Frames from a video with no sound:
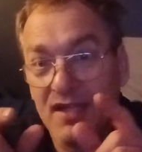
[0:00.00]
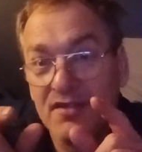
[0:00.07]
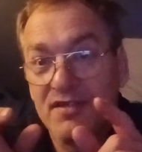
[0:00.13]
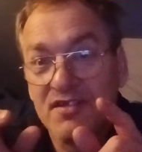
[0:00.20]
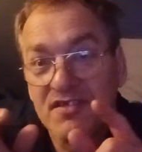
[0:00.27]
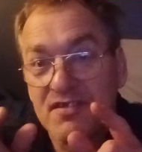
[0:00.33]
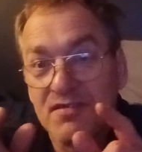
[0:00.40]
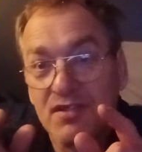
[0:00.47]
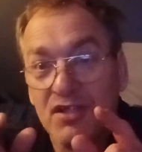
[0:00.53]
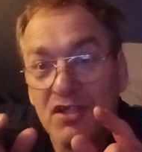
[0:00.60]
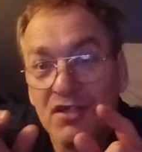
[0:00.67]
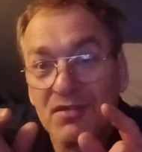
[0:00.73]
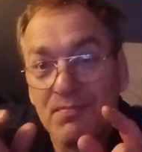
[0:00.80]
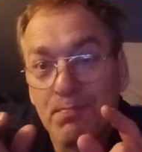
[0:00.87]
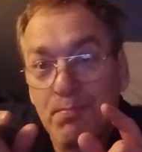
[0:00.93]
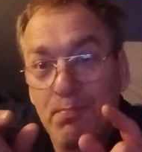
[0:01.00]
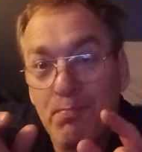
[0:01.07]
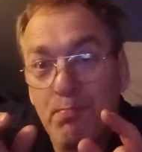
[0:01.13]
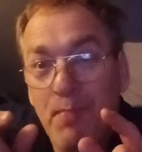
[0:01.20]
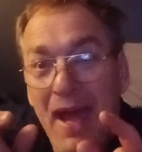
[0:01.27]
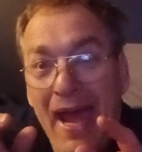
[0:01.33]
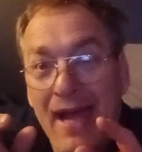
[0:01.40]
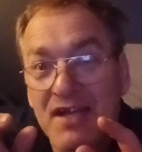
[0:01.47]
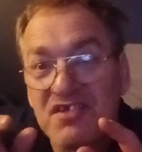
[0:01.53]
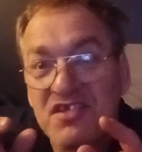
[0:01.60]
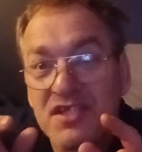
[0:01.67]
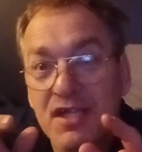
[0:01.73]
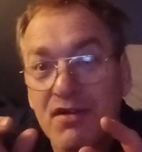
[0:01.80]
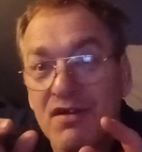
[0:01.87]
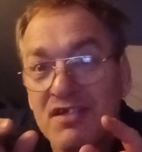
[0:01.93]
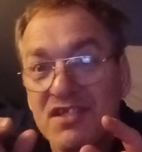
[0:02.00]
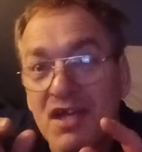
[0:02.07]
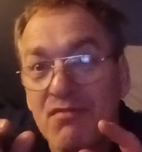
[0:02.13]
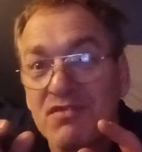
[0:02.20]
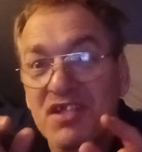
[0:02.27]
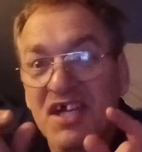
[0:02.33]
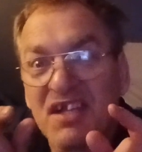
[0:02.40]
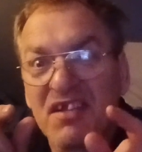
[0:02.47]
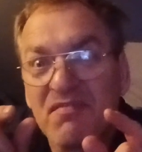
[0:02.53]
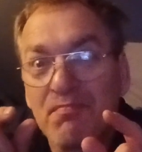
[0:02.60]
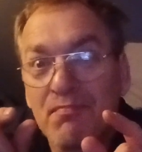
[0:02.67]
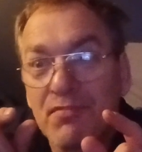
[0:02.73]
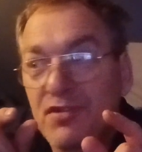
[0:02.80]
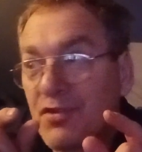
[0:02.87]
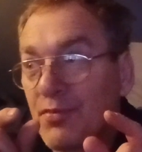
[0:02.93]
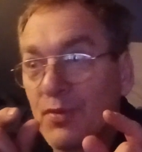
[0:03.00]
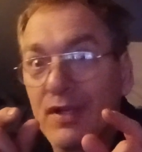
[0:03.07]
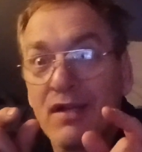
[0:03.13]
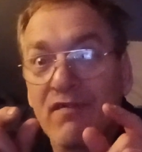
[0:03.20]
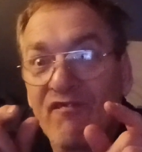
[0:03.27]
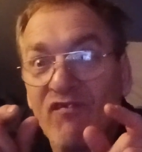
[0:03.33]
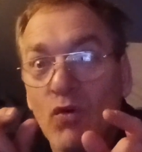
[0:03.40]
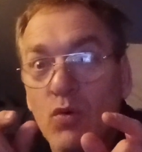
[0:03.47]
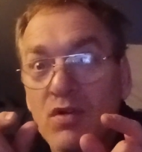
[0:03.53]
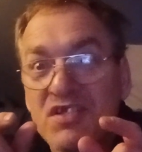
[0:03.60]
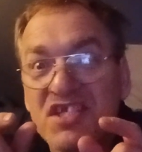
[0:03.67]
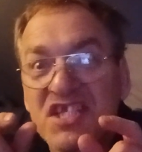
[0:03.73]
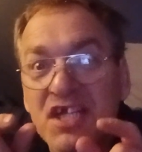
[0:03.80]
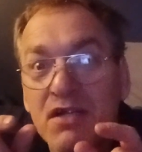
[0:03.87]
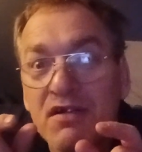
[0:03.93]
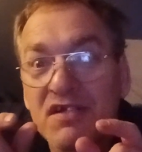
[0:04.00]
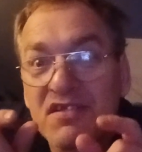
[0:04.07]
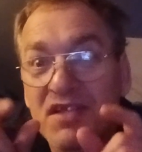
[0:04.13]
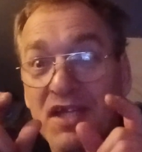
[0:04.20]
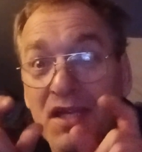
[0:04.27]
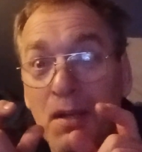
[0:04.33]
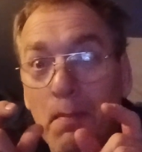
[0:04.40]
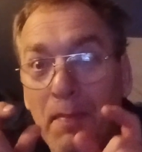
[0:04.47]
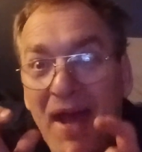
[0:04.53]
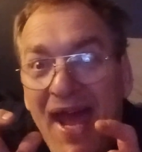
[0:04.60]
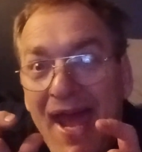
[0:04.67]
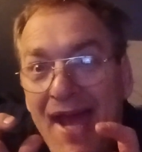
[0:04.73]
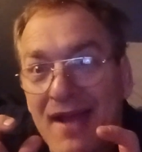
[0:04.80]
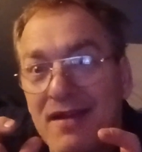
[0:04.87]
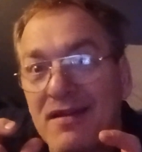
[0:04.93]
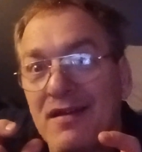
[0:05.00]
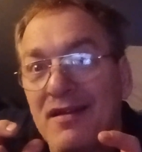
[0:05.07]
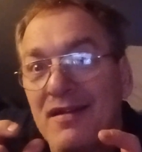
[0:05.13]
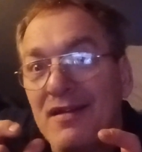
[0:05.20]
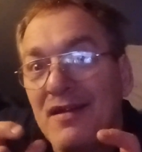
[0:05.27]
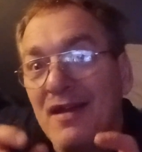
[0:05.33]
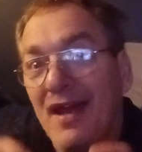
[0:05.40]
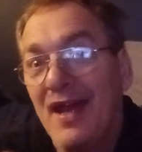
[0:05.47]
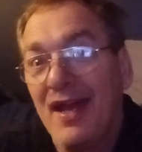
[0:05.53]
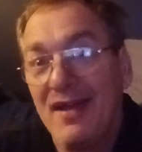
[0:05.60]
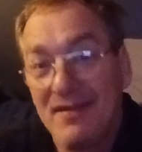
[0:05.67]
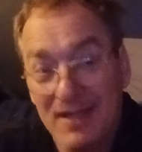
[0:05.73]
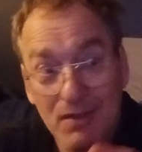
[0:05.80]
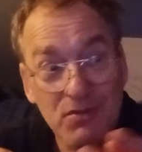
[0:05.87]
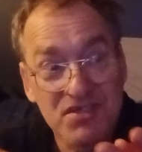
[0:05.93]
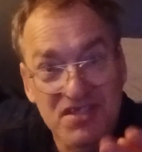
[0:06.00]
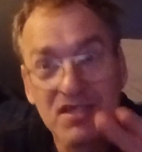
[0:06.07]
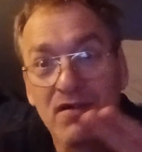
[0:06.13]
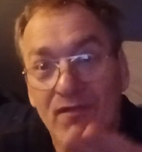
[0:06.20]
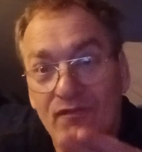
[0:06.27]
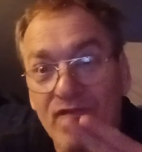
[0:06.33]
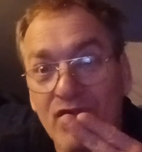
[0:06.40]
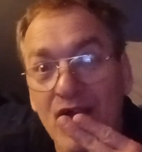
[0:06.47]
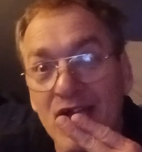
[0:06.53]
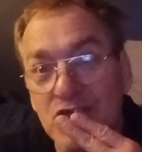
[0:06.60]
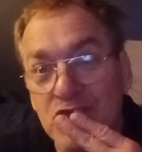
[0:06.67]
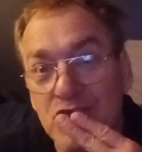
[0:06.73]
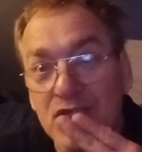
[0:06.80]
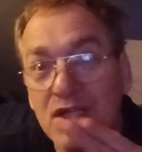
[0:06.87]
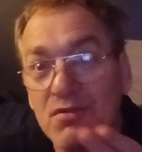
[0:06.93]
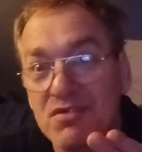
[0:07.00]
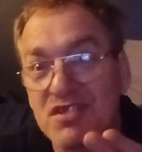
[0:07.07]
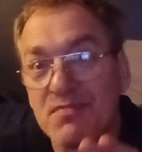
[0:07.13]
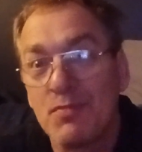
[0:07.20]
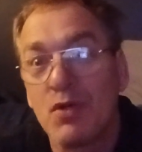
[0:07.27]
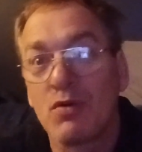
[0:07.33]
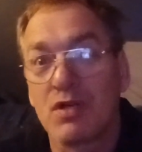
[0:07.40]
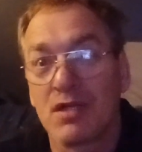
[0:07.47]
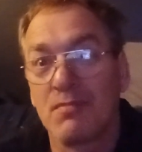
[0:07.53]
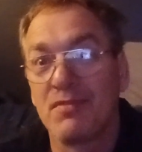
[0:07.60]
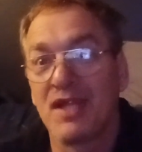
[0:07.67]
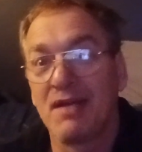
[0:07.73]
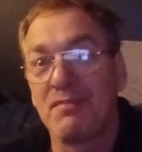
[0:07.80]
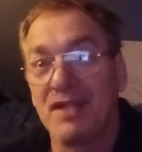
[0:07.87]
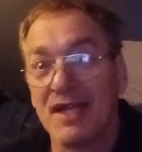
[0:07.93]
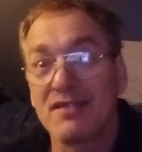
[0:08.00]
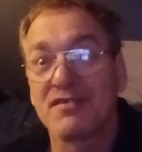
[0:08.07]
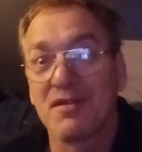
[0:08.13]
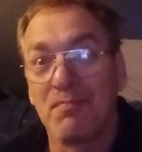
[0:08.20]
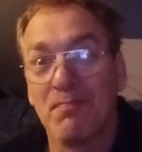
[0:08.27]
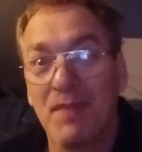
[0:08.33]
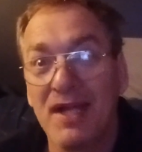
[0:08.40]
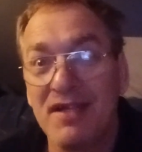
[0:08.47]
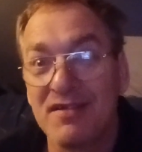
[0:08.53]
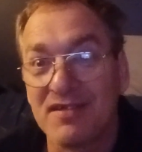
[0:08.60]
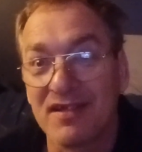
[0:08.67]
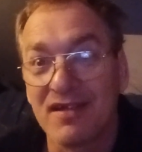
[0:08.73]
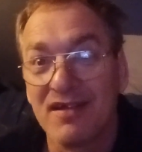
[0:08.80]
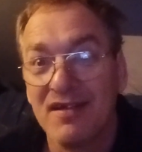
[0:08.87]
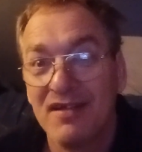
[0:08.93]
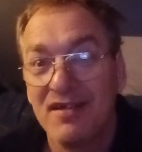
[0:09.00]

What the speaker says: this little pack of cigarettes that was like 3 or 4 cigarettes in a pack, and they were still fresh, and he was smoking them. I mean, that's amazing.